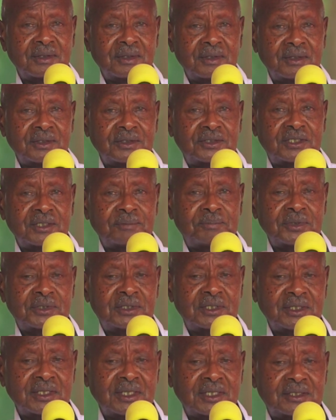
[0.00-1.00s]
It's a
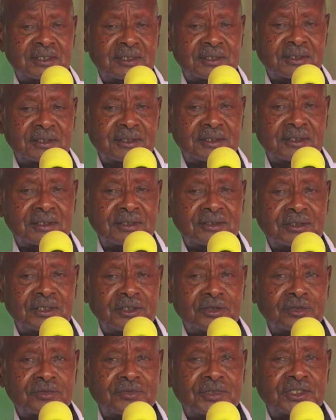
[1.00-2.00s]
pity that in the
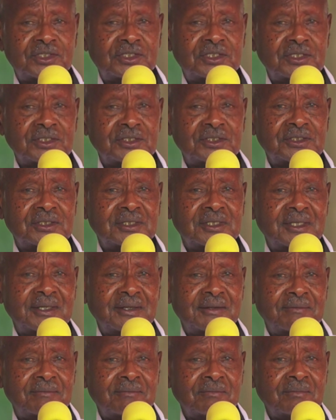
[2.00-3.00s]
universities,
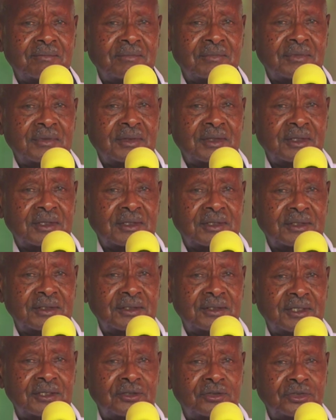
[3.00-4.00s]

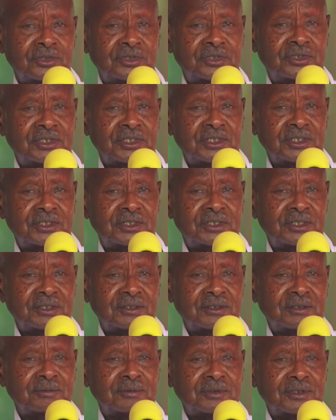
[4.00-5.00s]
they don't teach
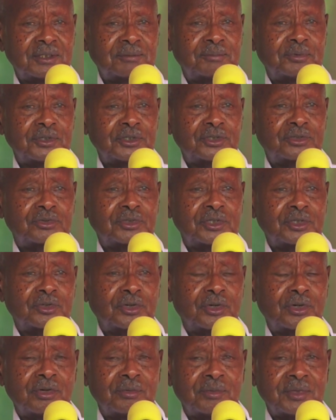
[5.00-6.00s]
the political
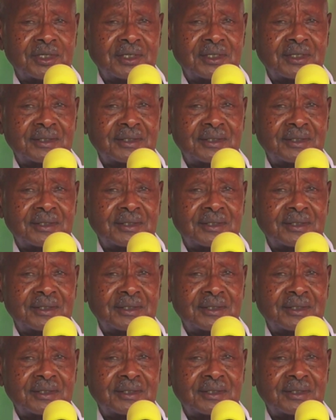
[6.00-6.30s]
economy,